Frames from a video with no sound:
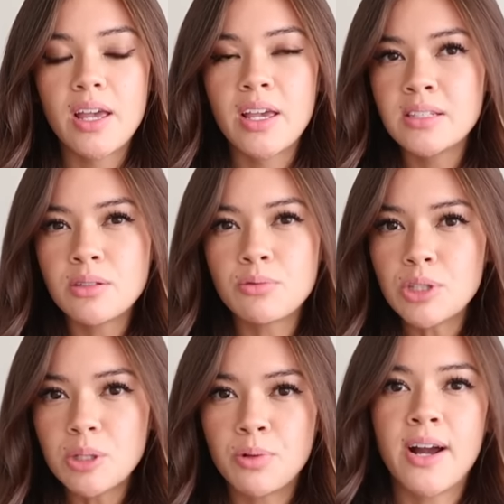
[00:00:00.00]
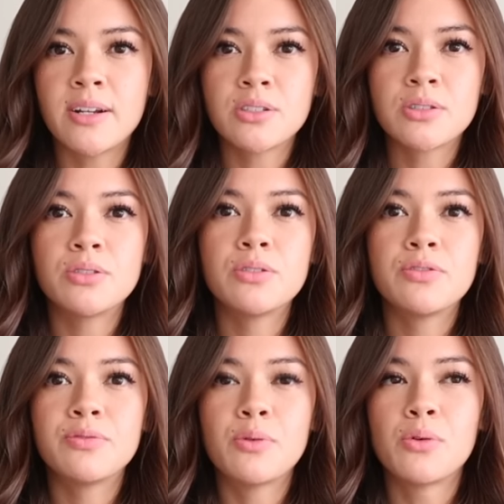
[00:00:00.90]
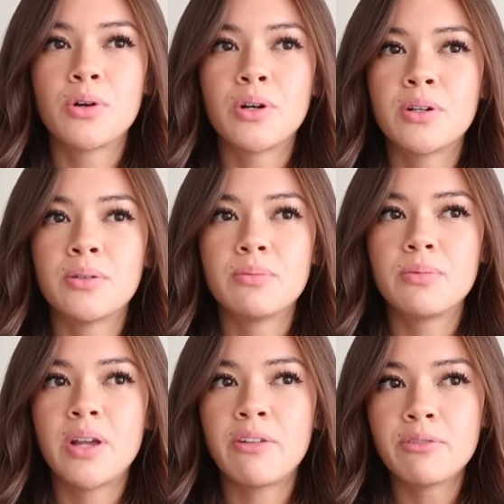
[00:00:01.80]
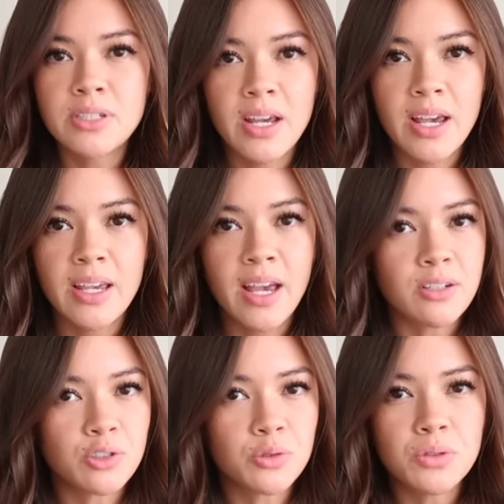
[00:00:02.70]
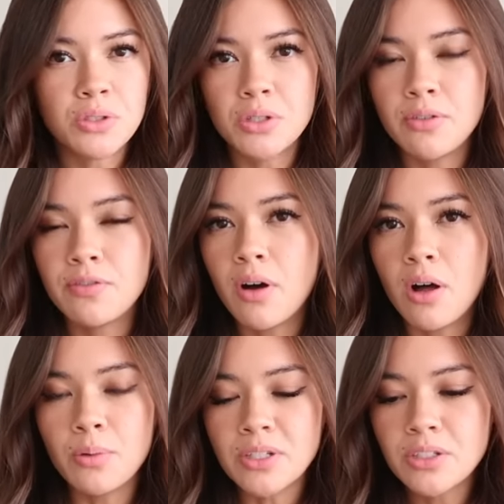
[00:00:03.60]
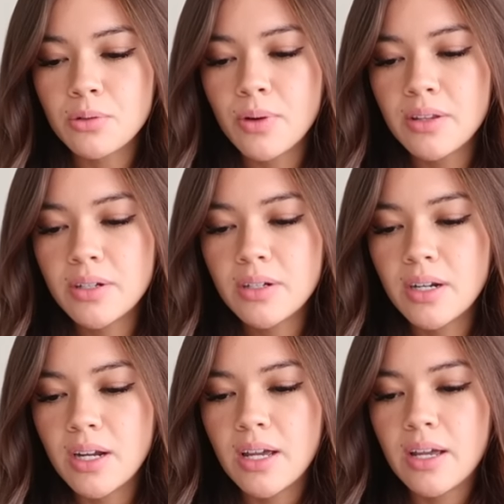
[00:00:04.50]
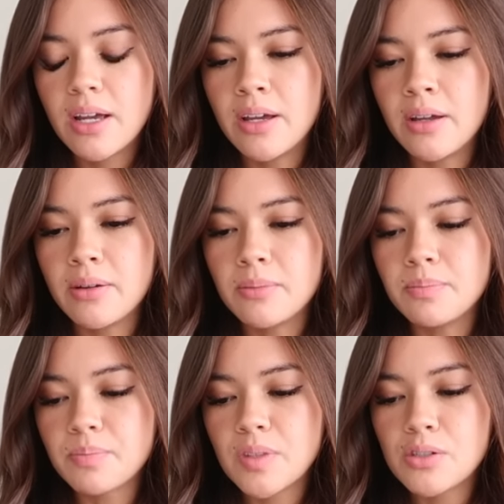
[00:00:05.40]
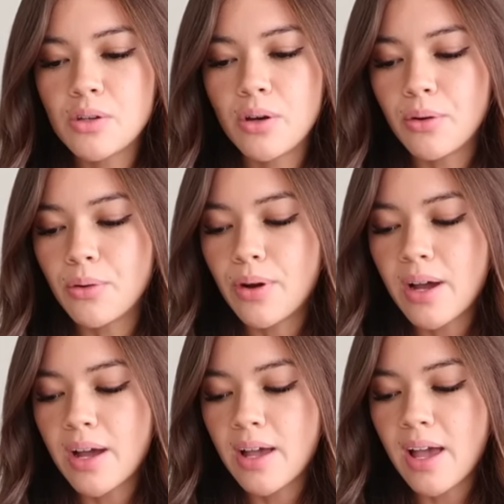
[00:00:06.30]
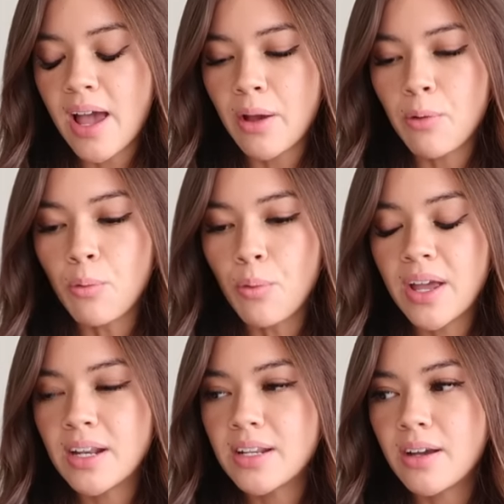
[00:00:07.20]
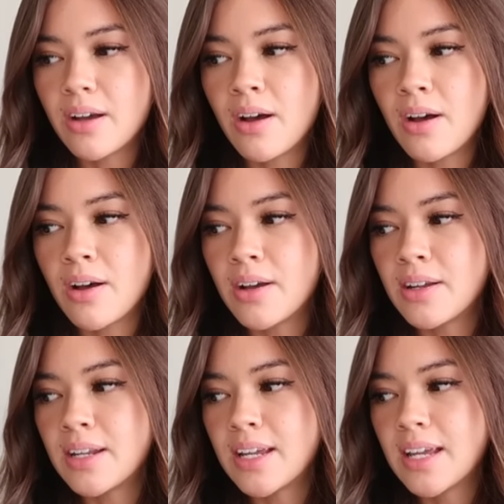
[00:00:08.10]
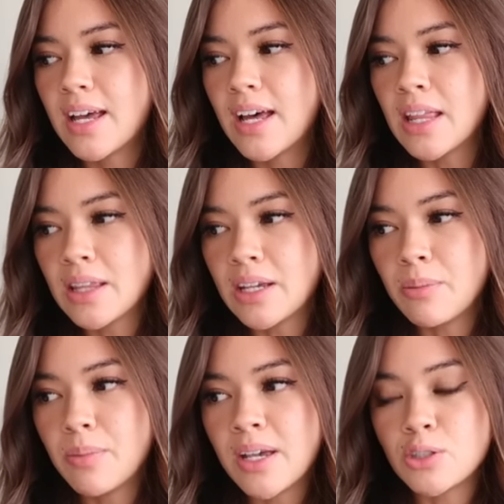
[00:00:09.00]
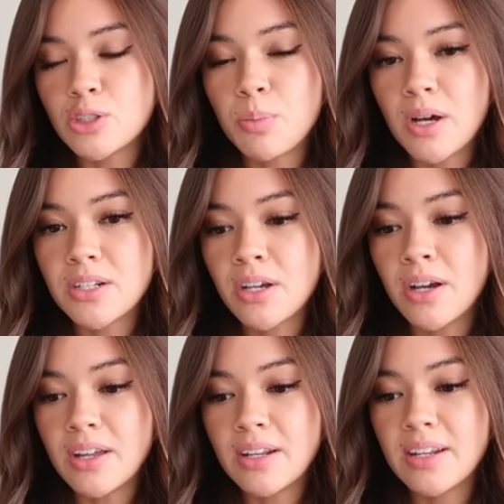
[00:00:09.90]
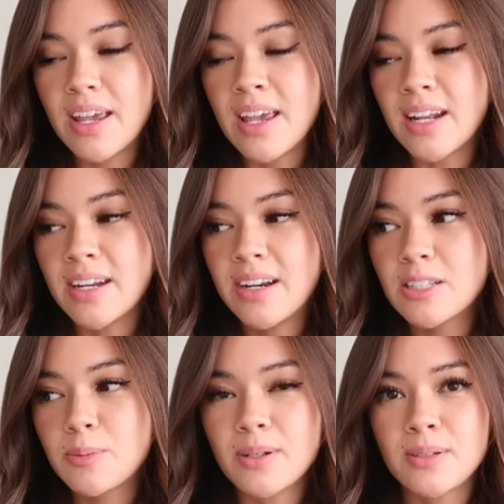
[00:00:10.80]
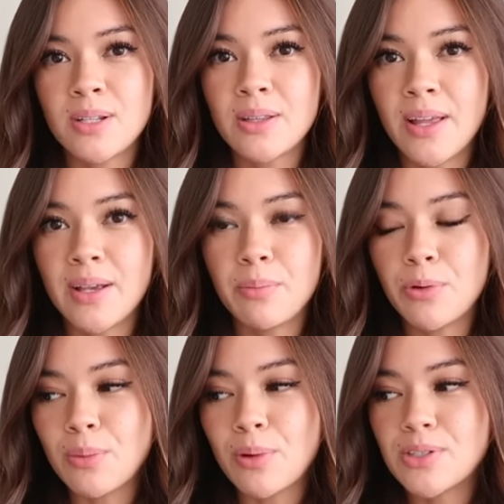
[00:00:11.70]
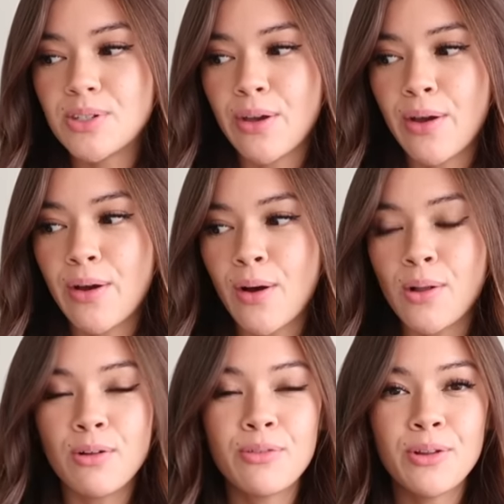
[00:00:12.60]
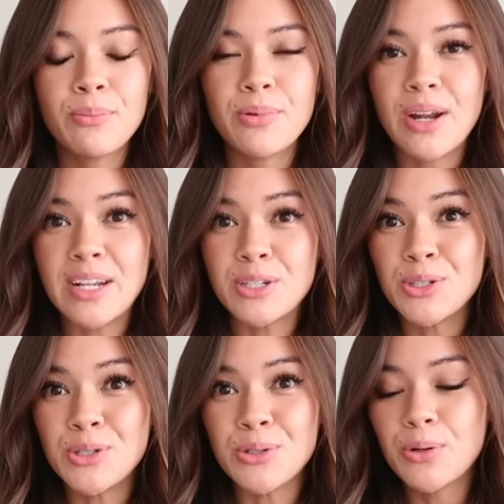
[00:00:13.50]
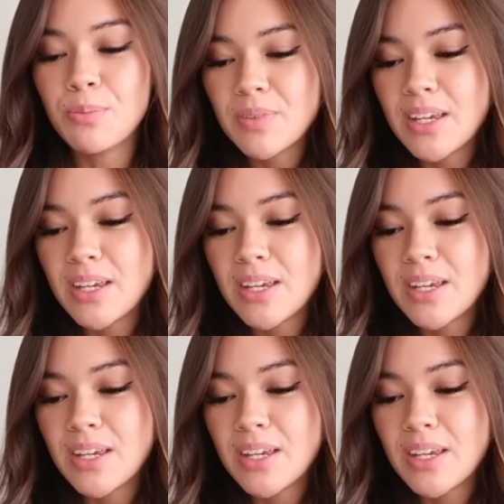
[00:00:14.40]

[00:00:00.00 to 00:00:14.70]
isn't really practical for everyday casual fall winter weather. Um, so I went on a limb and just bought a ton and I didn't expect to like pretty much all of them, but I do.